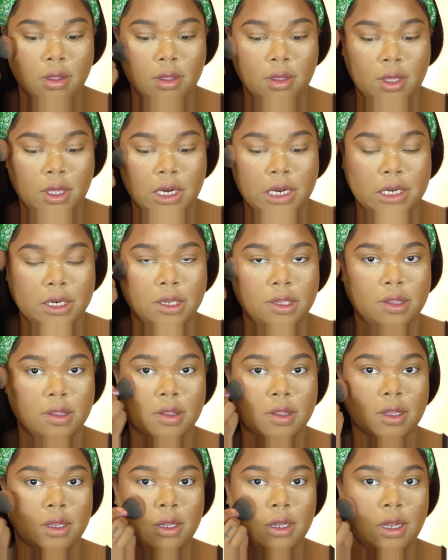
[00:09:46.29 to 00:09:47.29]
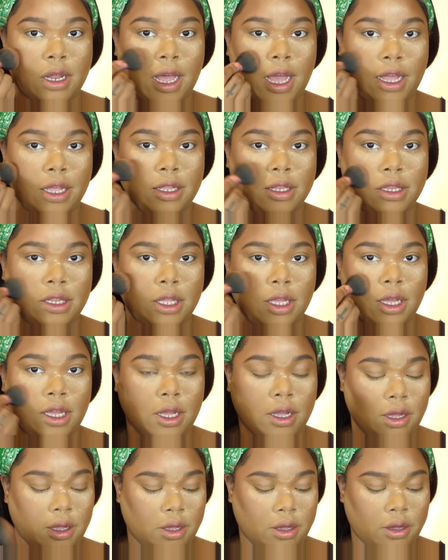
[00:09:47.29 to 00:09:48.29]
and I just lightly
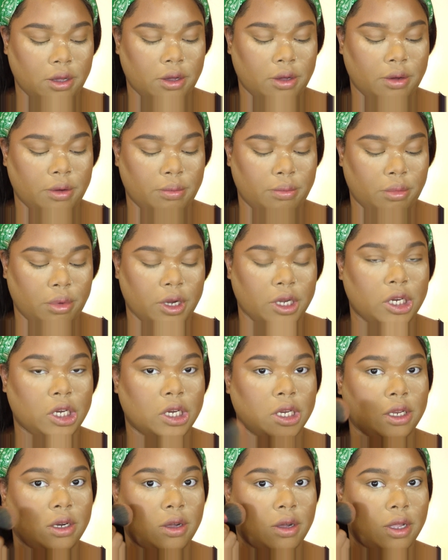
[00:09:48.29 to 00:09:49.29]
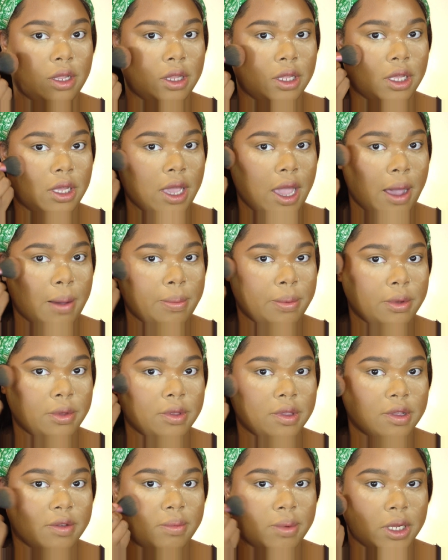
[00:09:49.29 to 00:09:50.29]
brush it on the
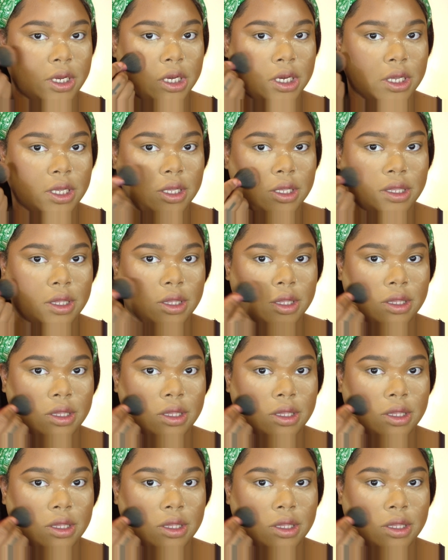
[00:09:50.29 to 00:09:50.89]
apples of my cheeks.